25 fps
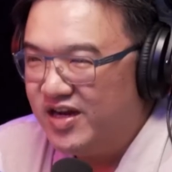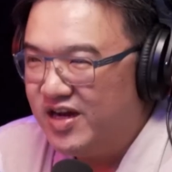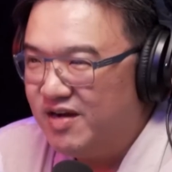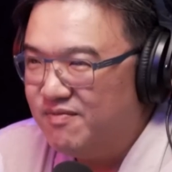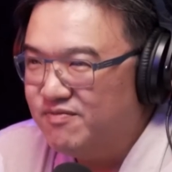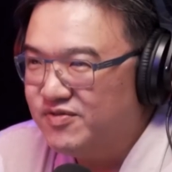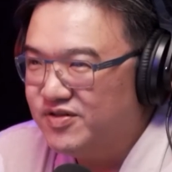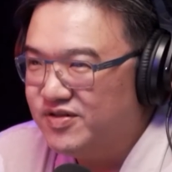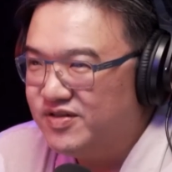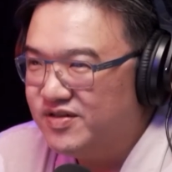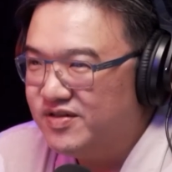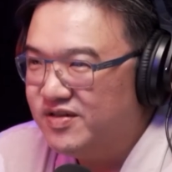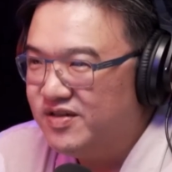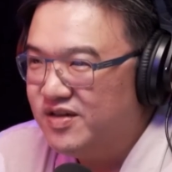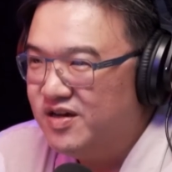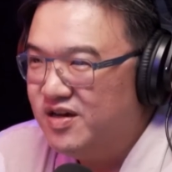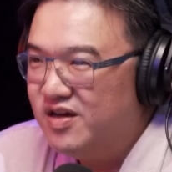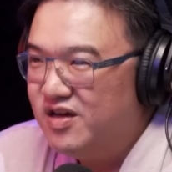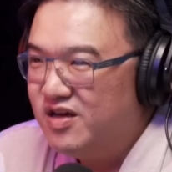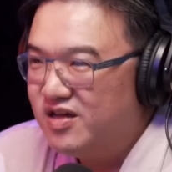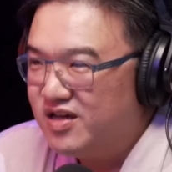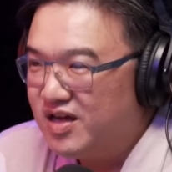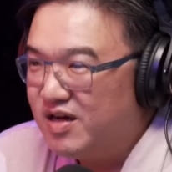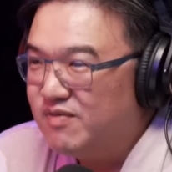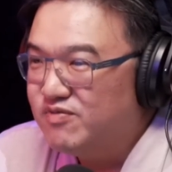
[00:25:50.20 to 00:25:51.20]
comes
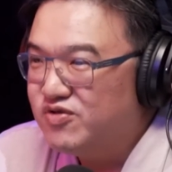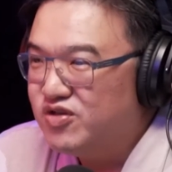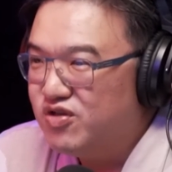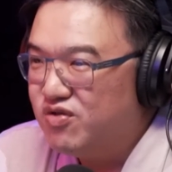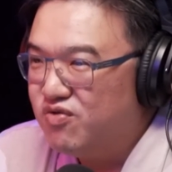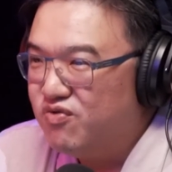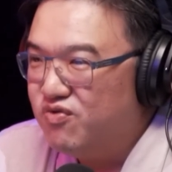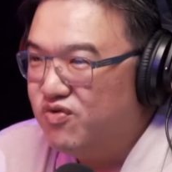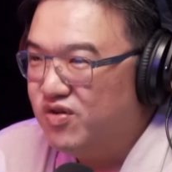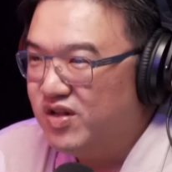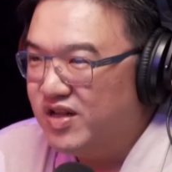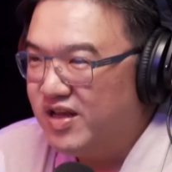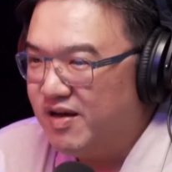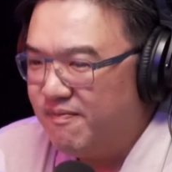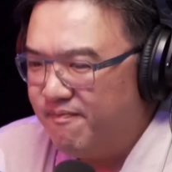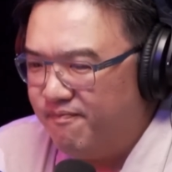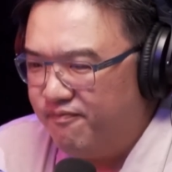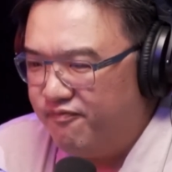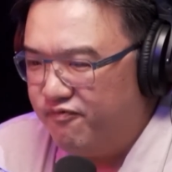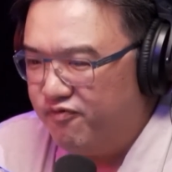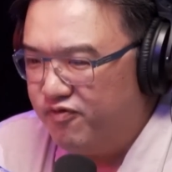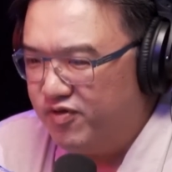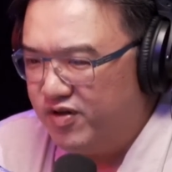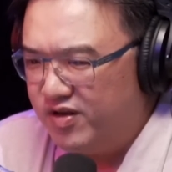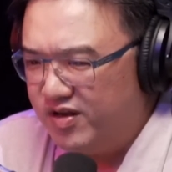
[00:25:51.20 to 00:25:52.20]
through that
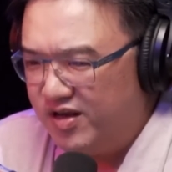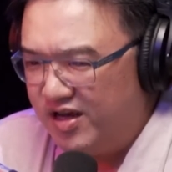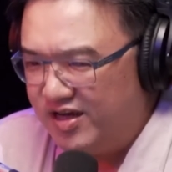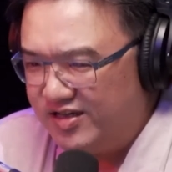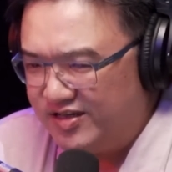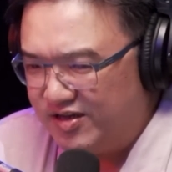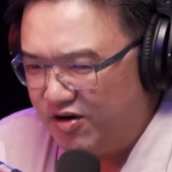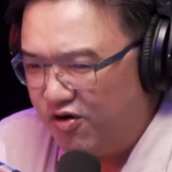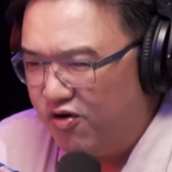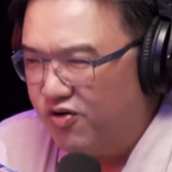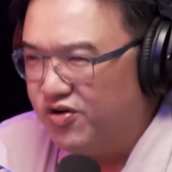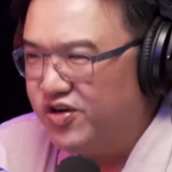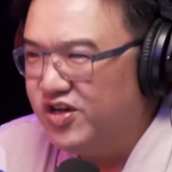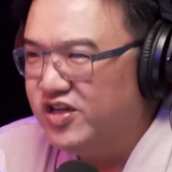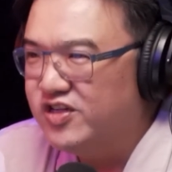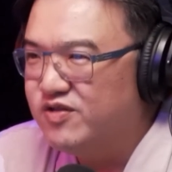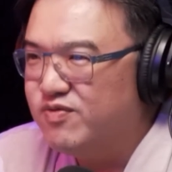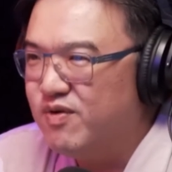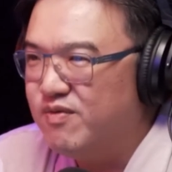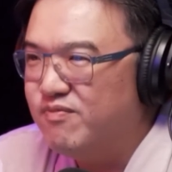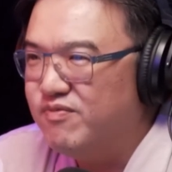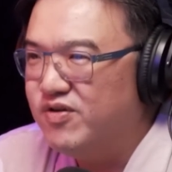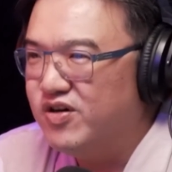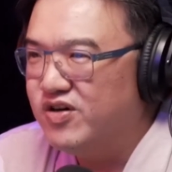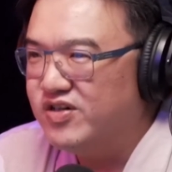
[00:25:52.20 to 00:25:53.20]
as an audience
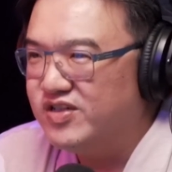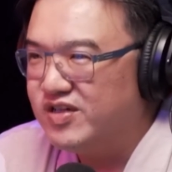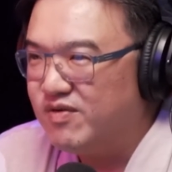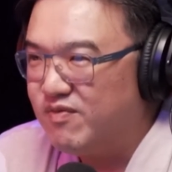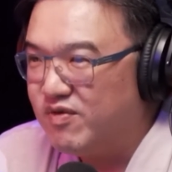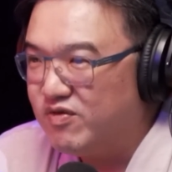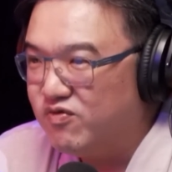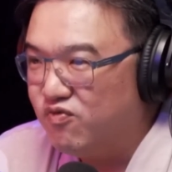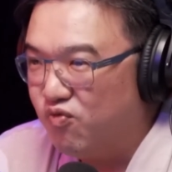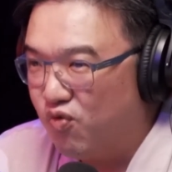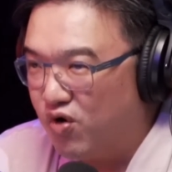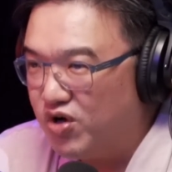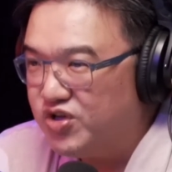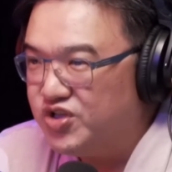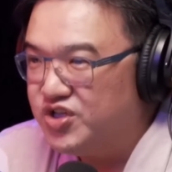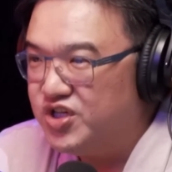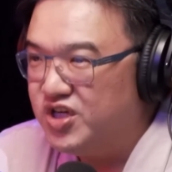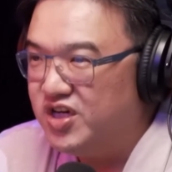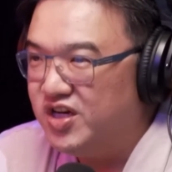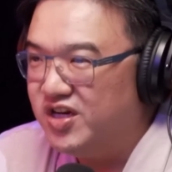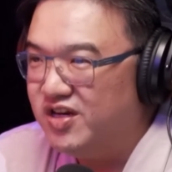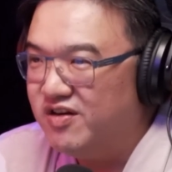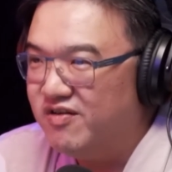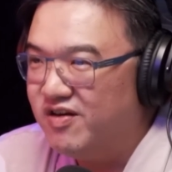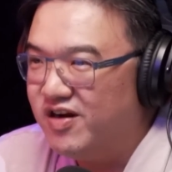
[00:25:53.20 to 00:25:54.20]
member, someone
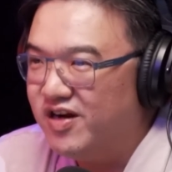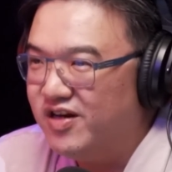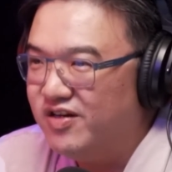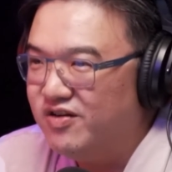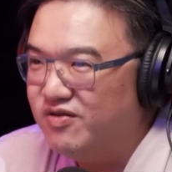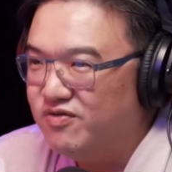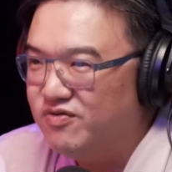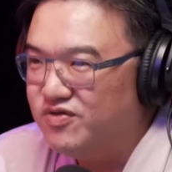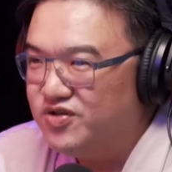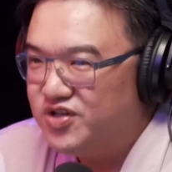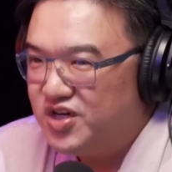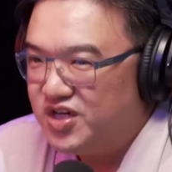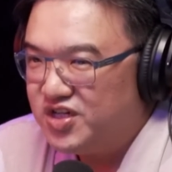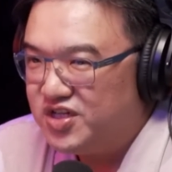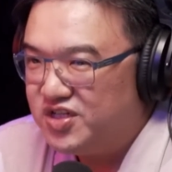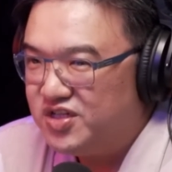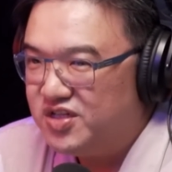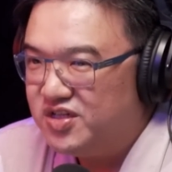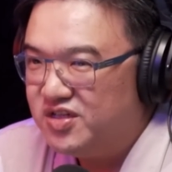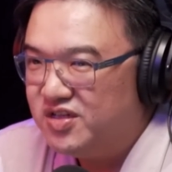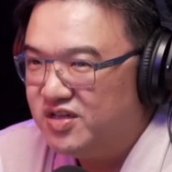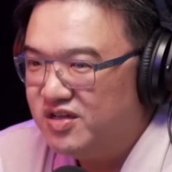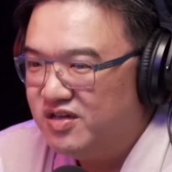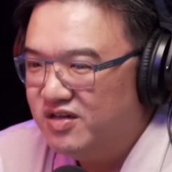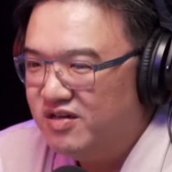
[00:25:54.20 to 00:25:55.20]
watching it, right? You
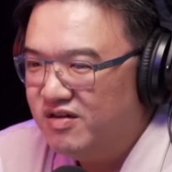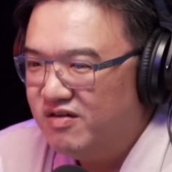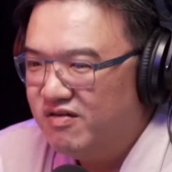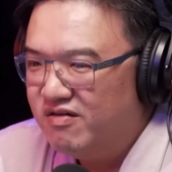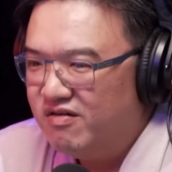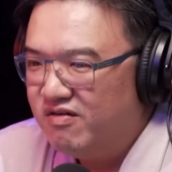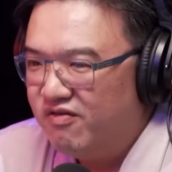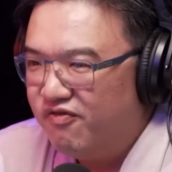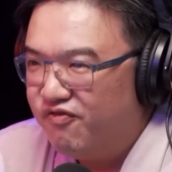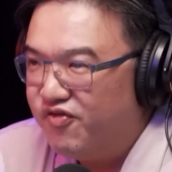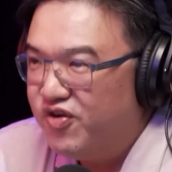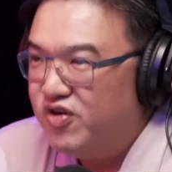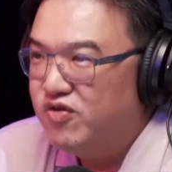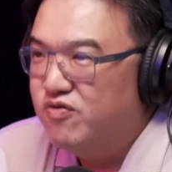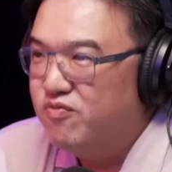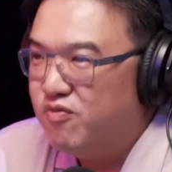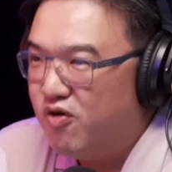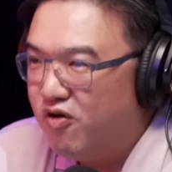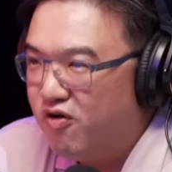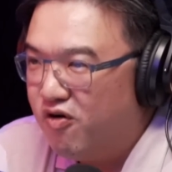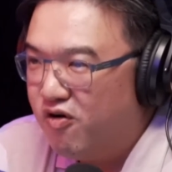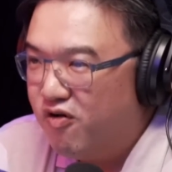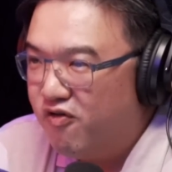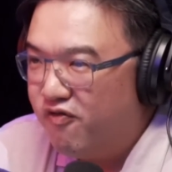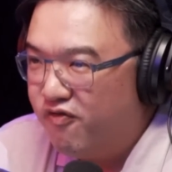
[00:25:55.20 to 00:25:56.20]
just feel
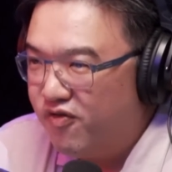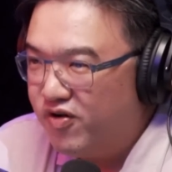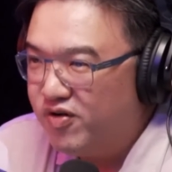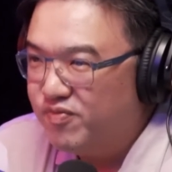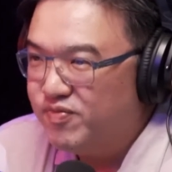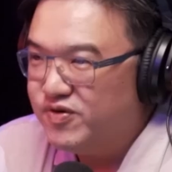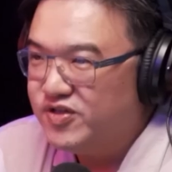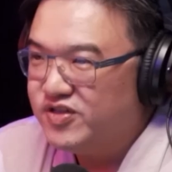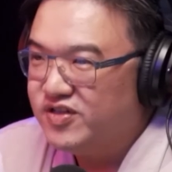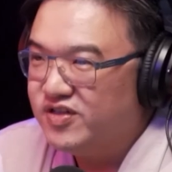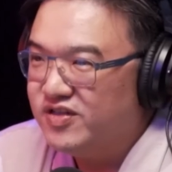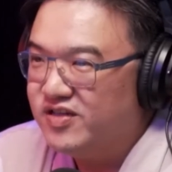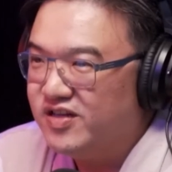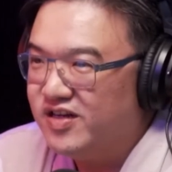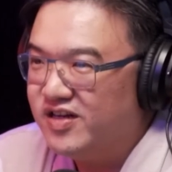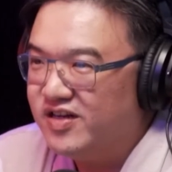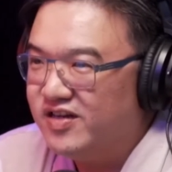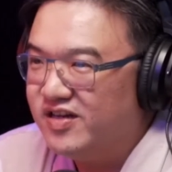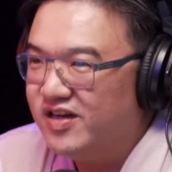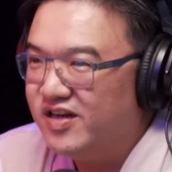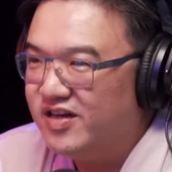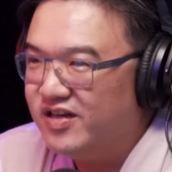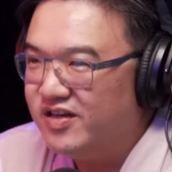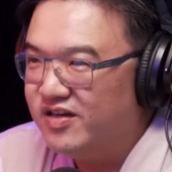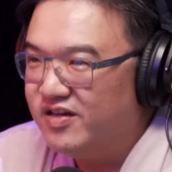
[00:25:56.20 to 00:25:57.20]
more for the person,
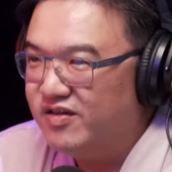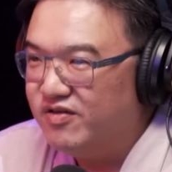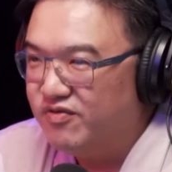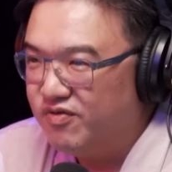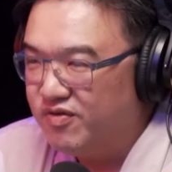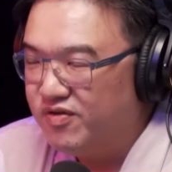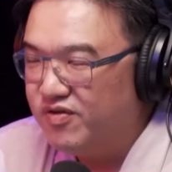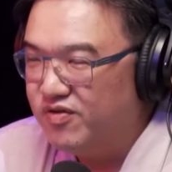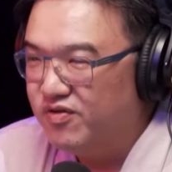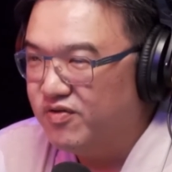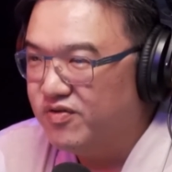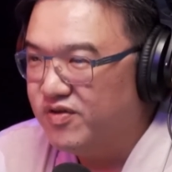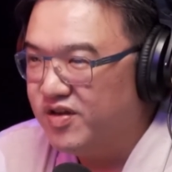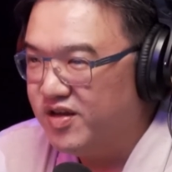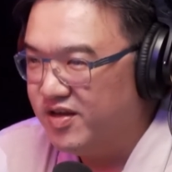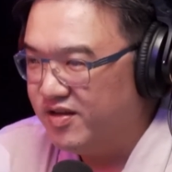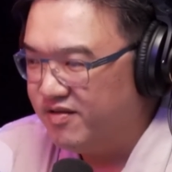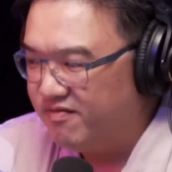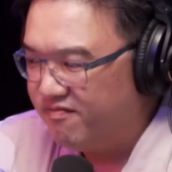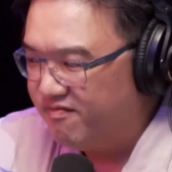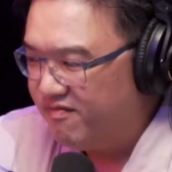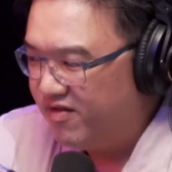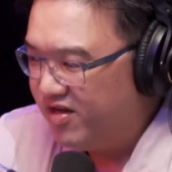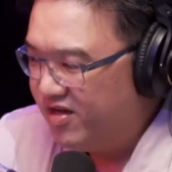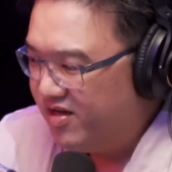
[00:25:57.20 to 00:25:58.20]
and it
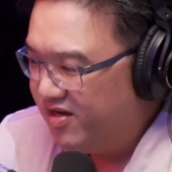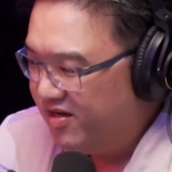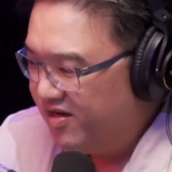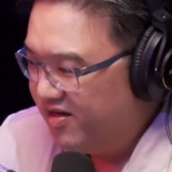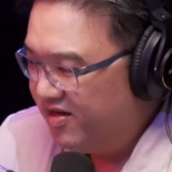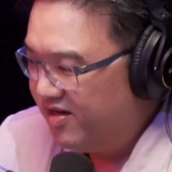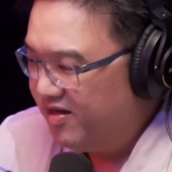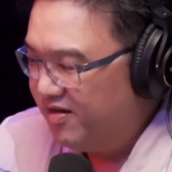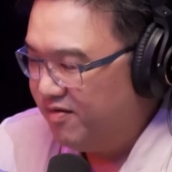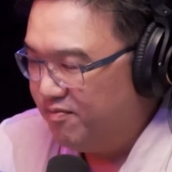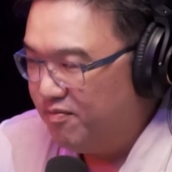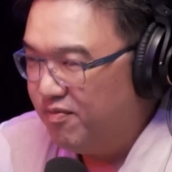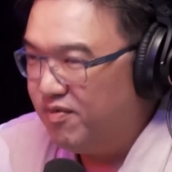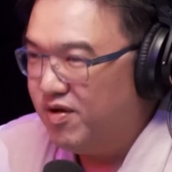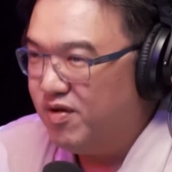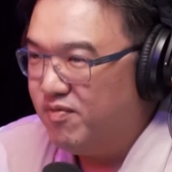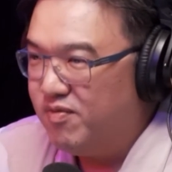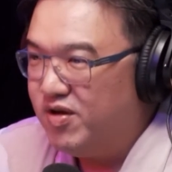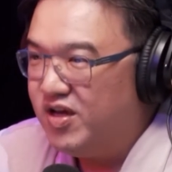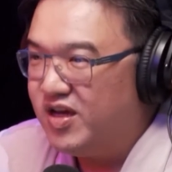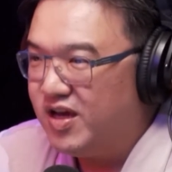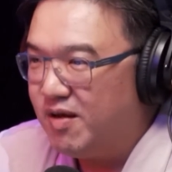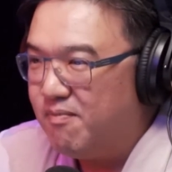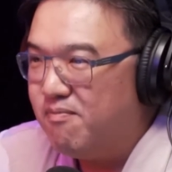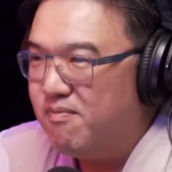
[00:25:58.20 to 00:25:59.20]

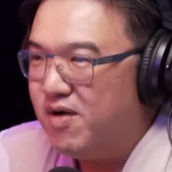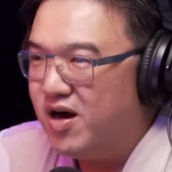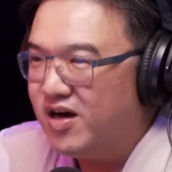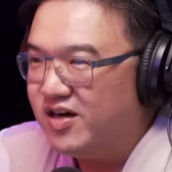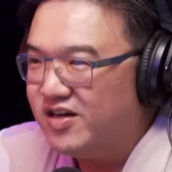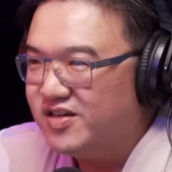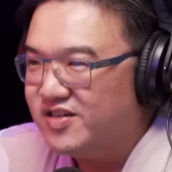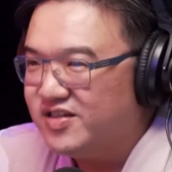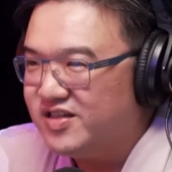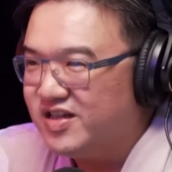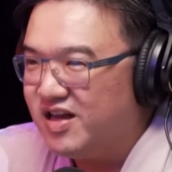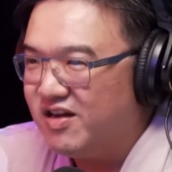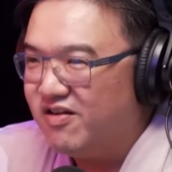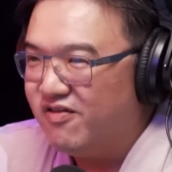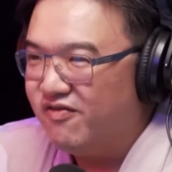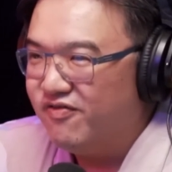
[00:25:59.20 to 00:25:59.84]
maybe can mark the start